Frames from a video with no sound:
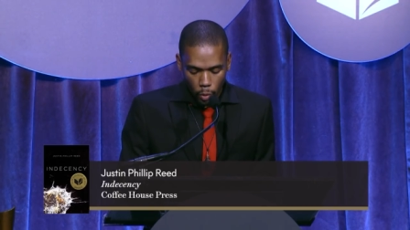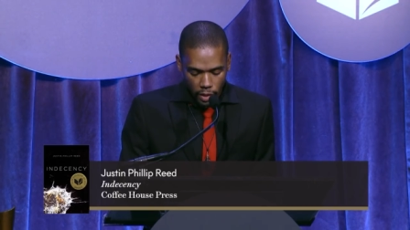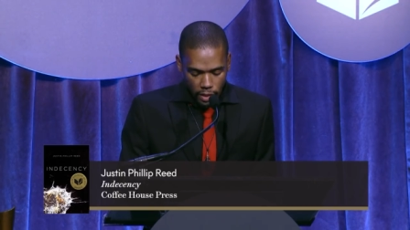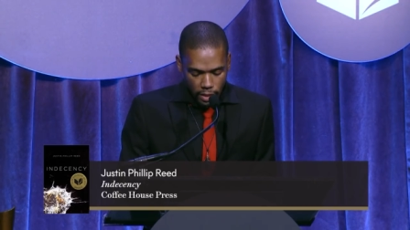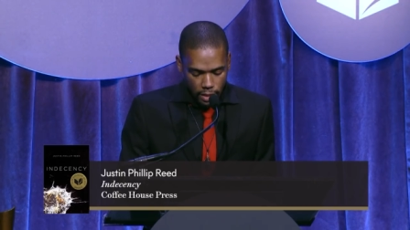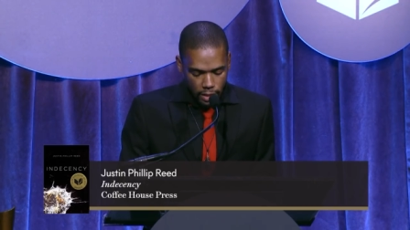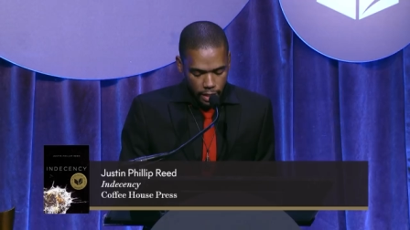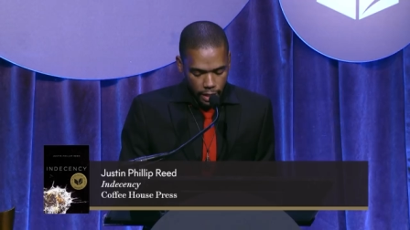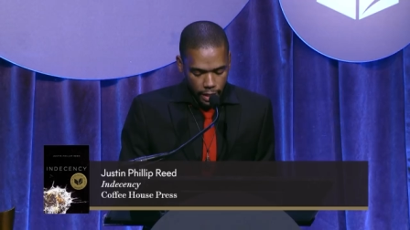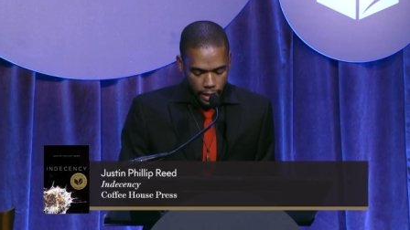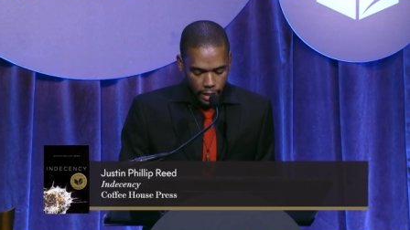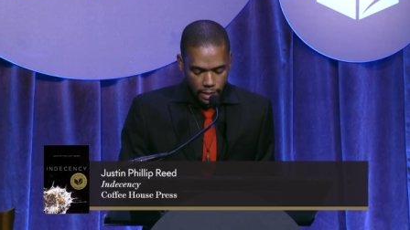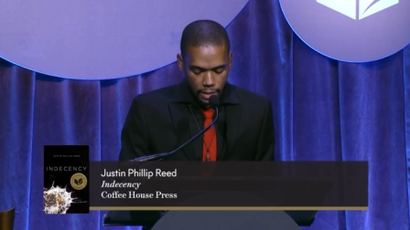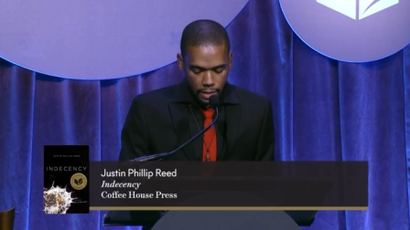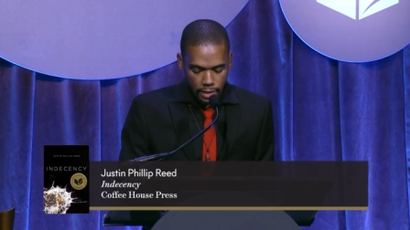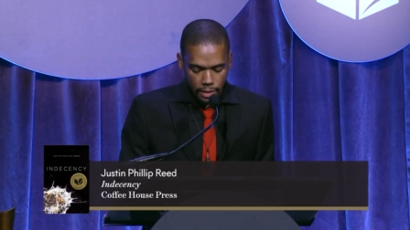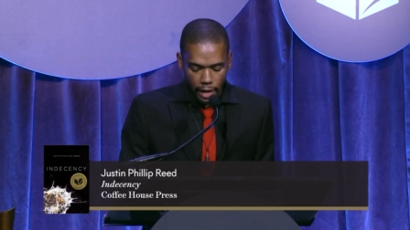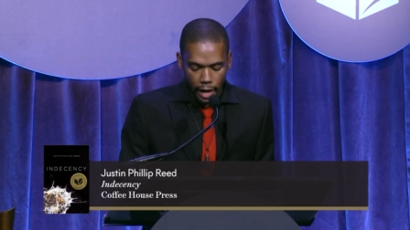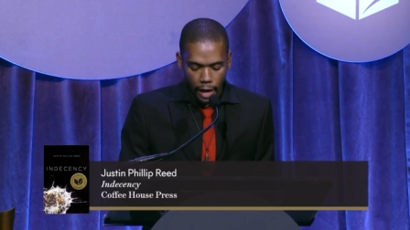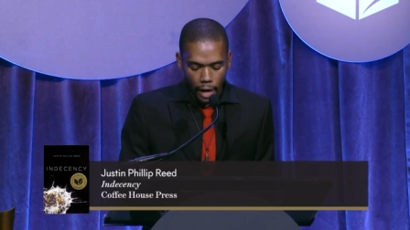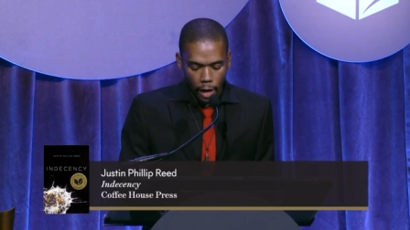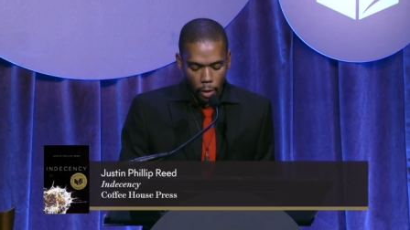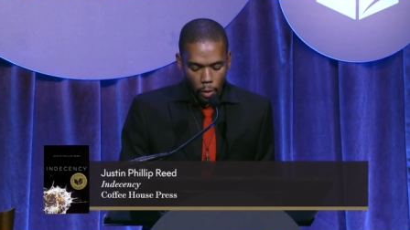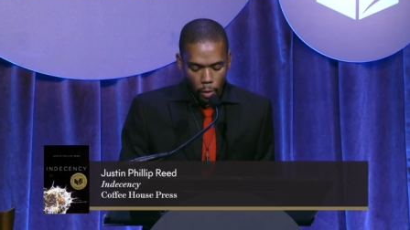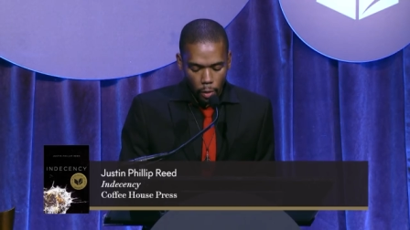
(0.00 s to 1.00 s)
What's
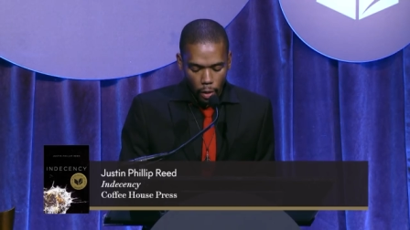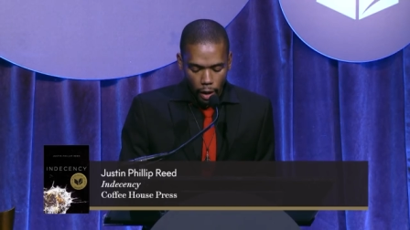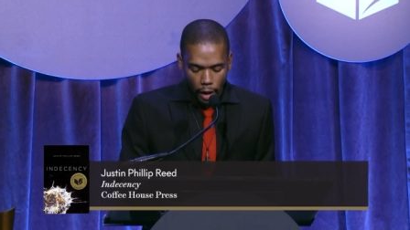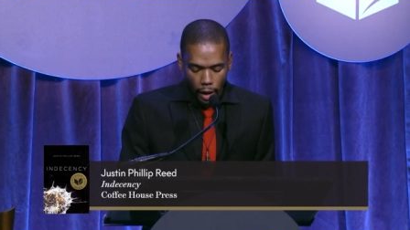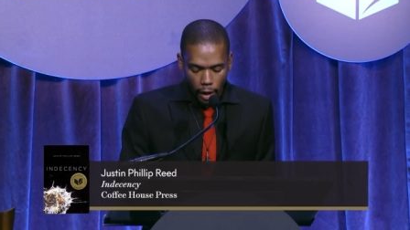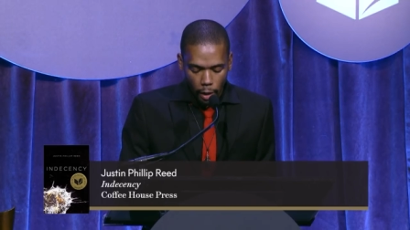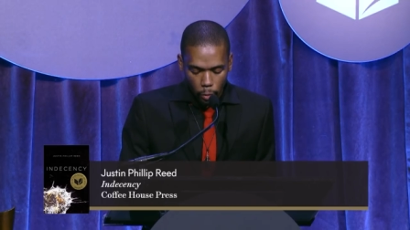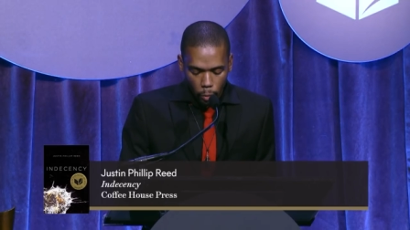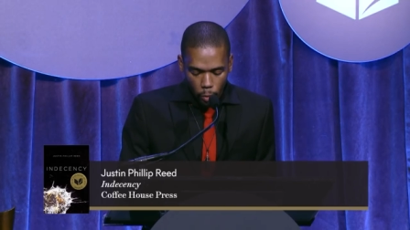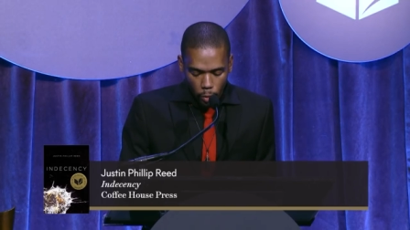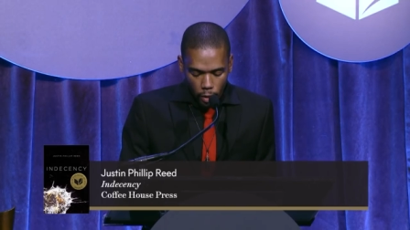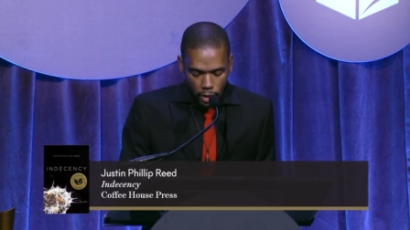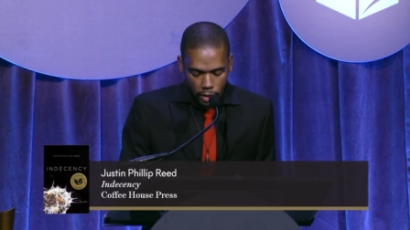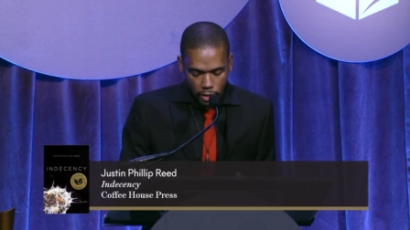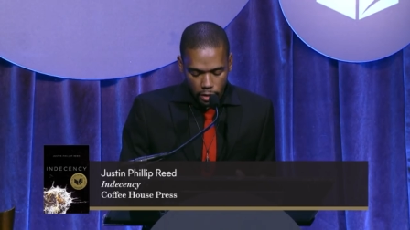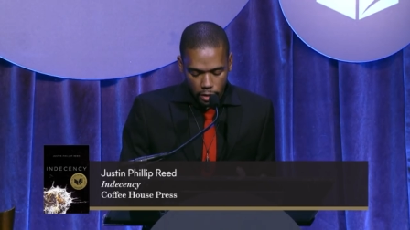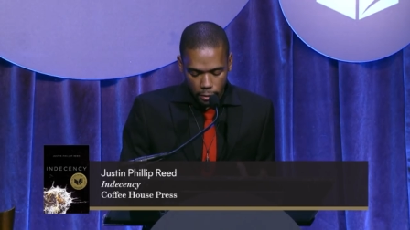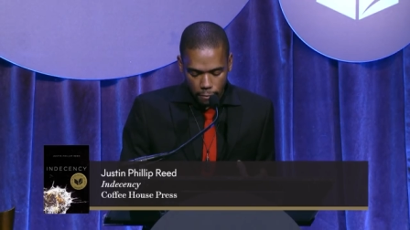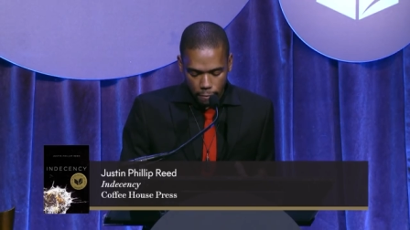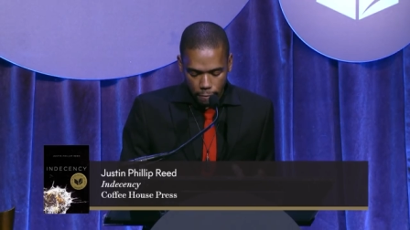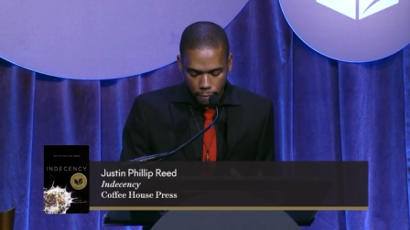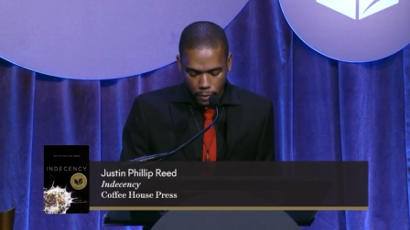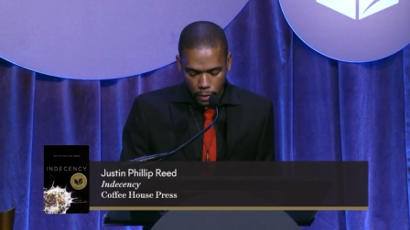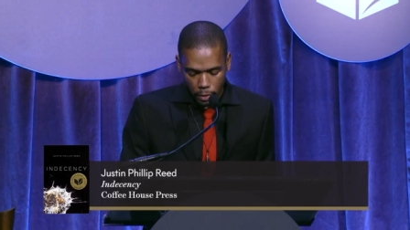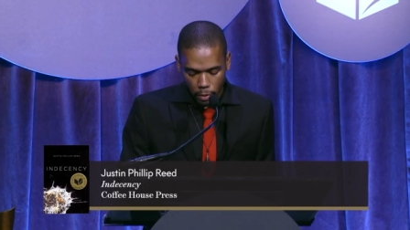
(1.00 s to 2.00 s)
next? I want
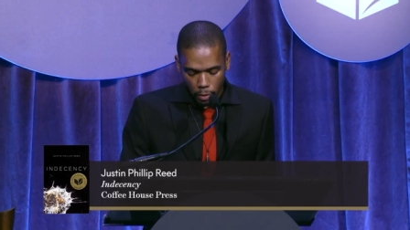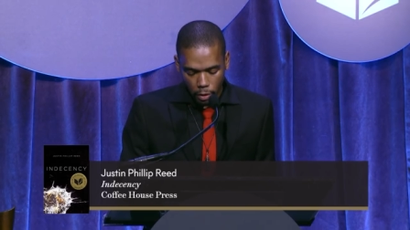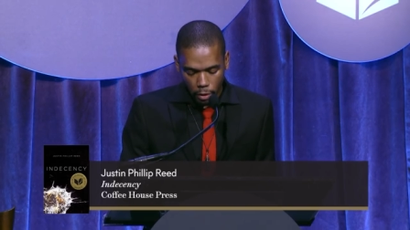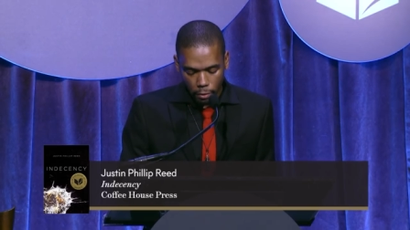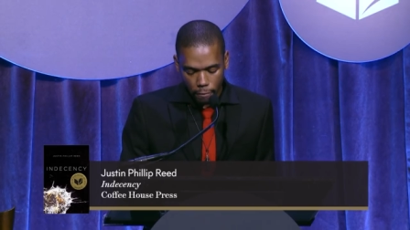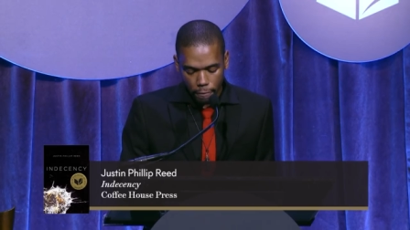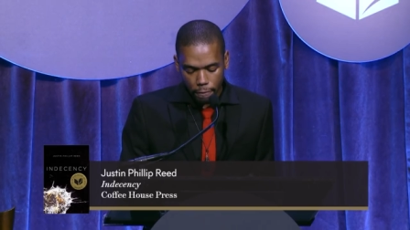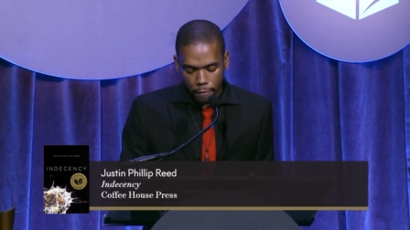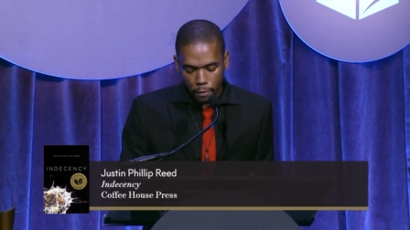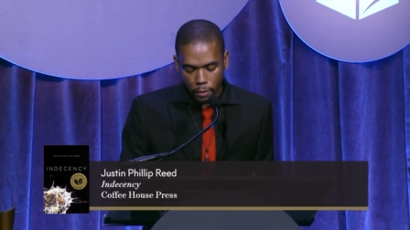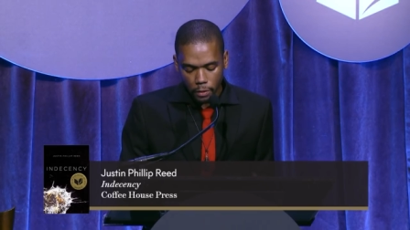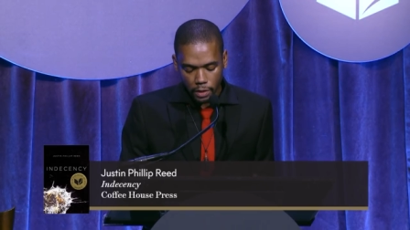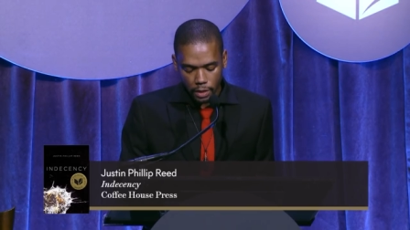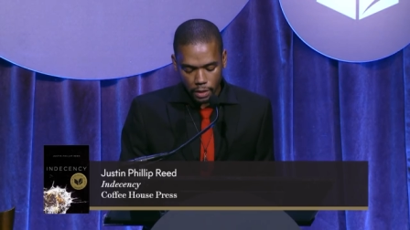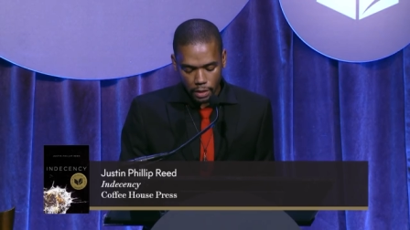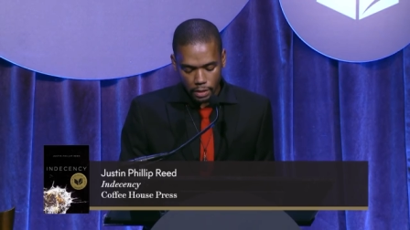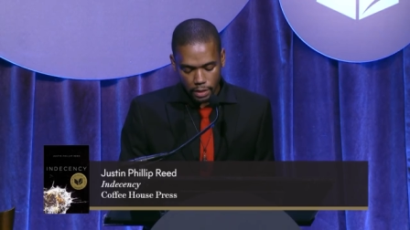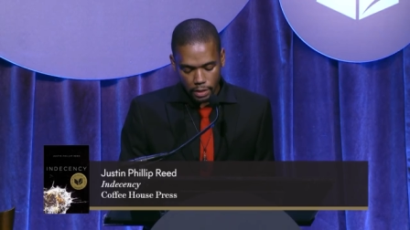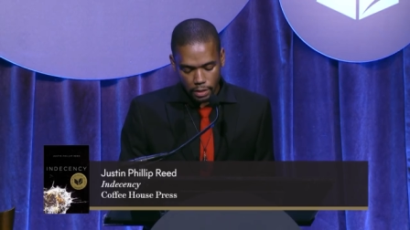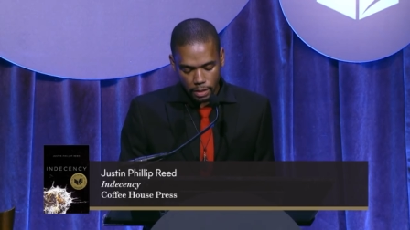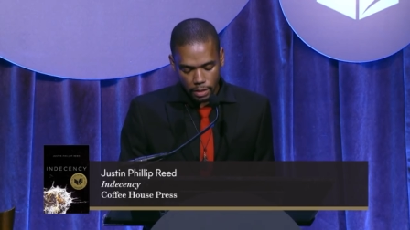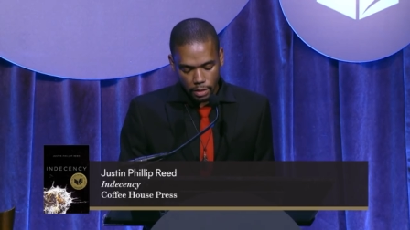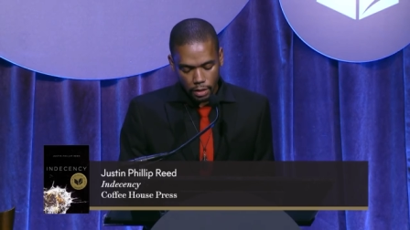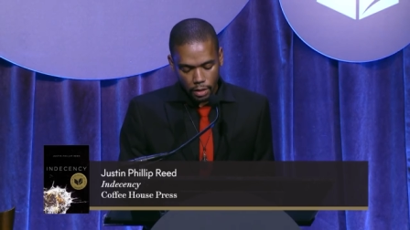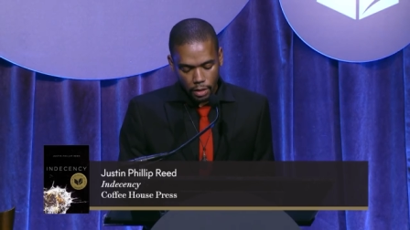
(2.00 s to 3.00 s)
to feel a
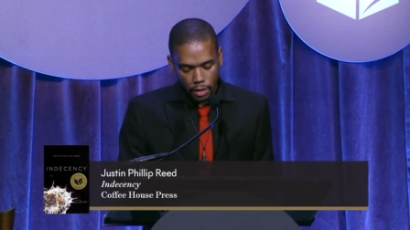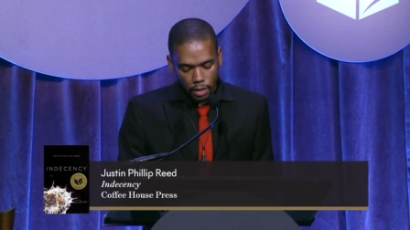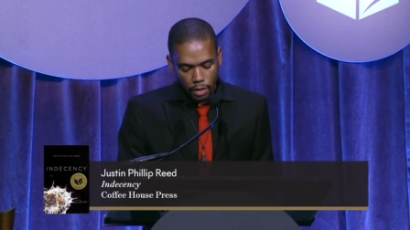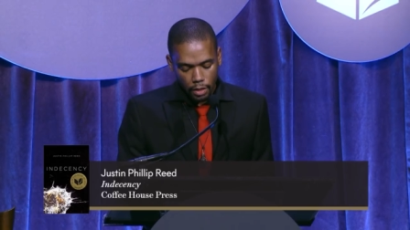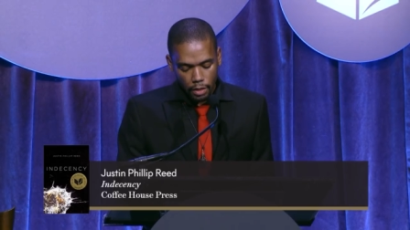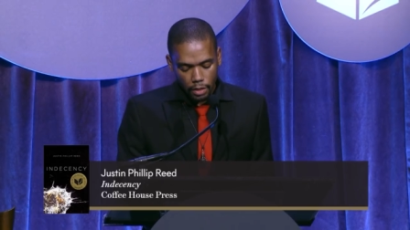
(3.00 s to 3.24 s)
fullness,